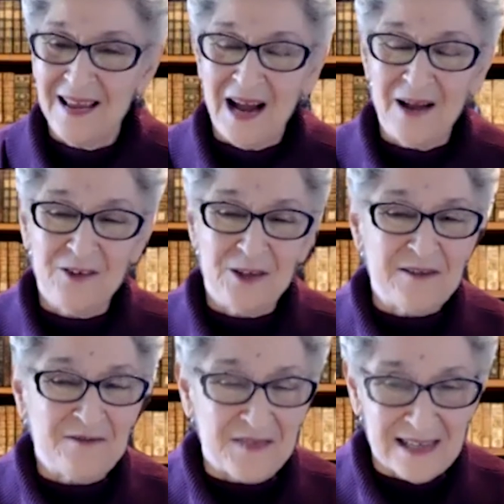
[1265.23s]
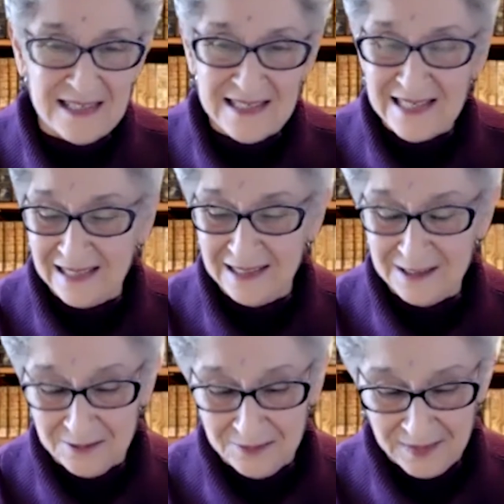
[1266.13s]
I'm very fond
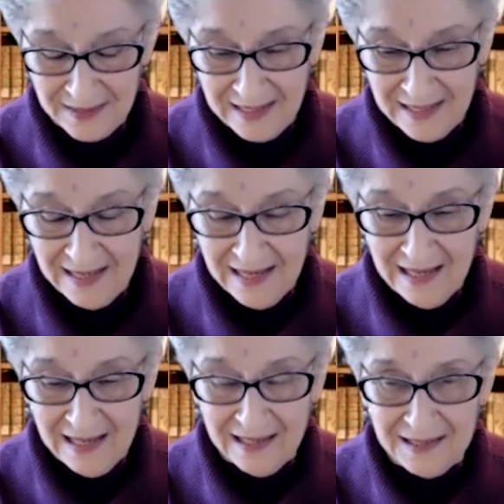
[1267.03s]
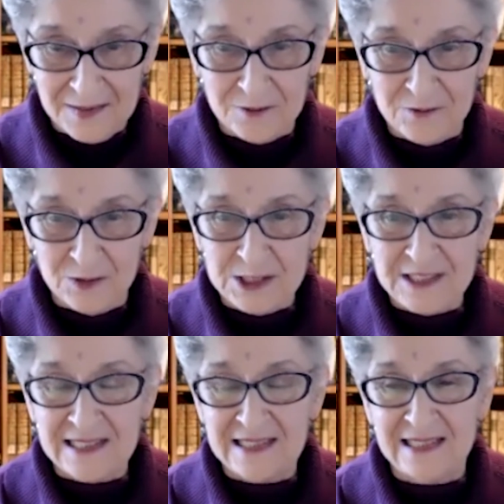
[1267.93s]
of the
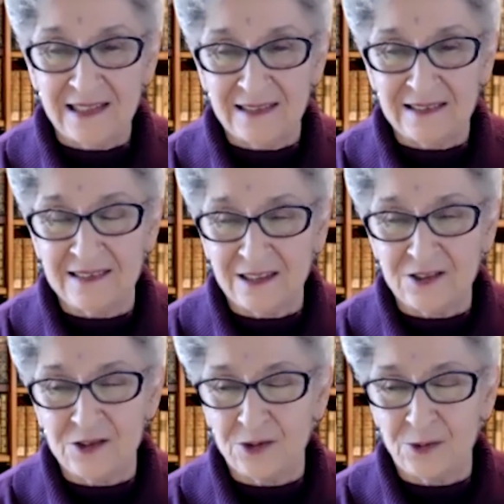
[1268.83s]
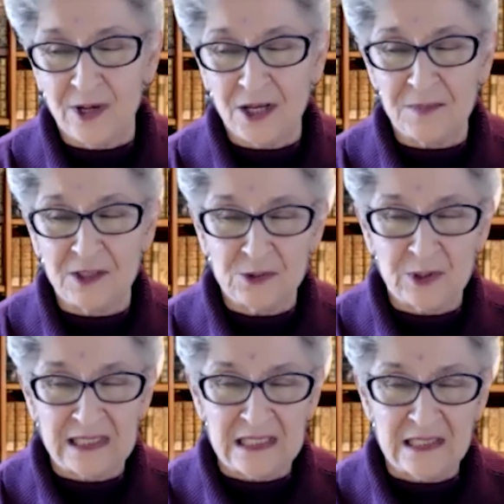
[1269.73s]
verses in Deuteronomy
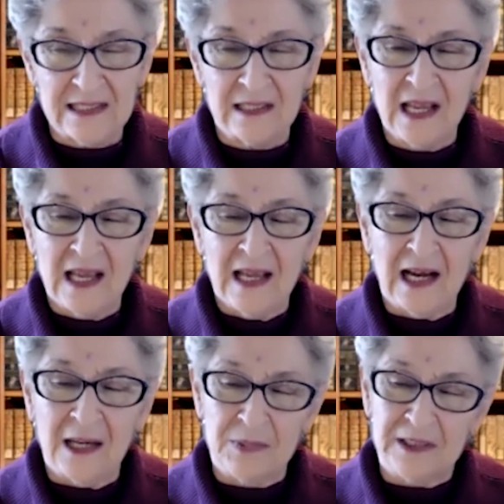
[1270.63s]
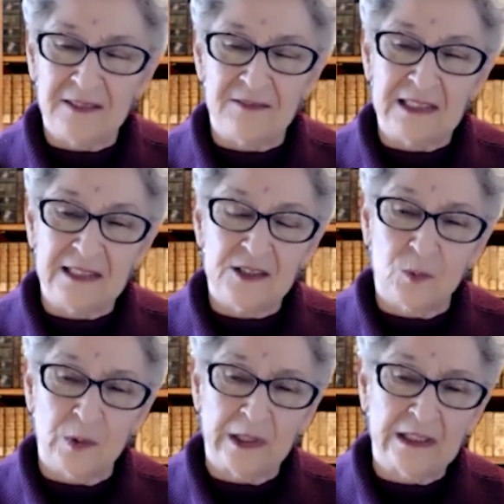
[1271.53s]
29, I believe it is,
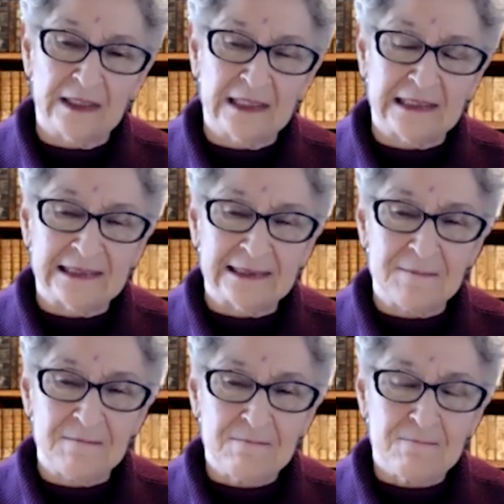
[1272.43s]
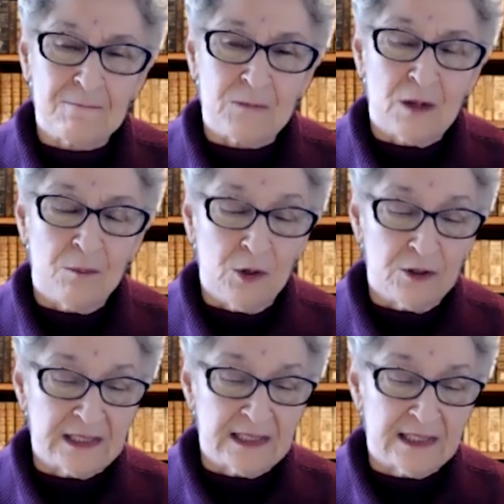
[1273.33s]
where
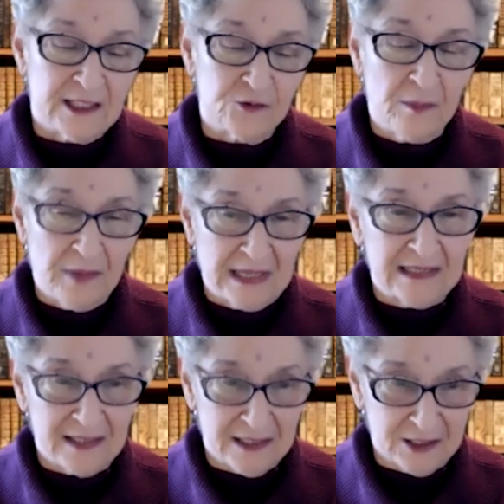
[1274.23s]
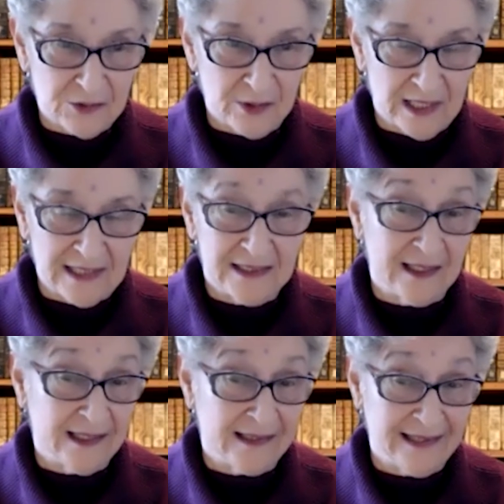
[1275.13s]
Moses is reminding the Israelites
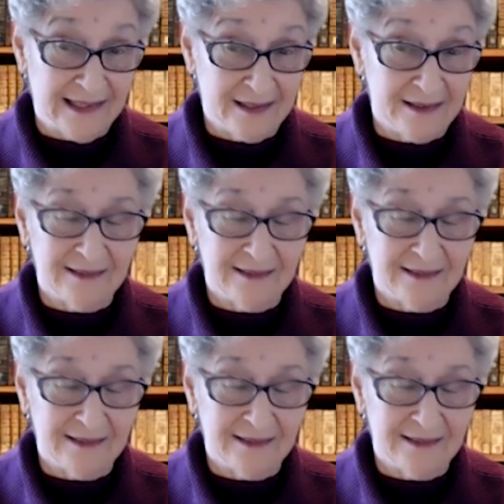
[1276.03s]
yet again.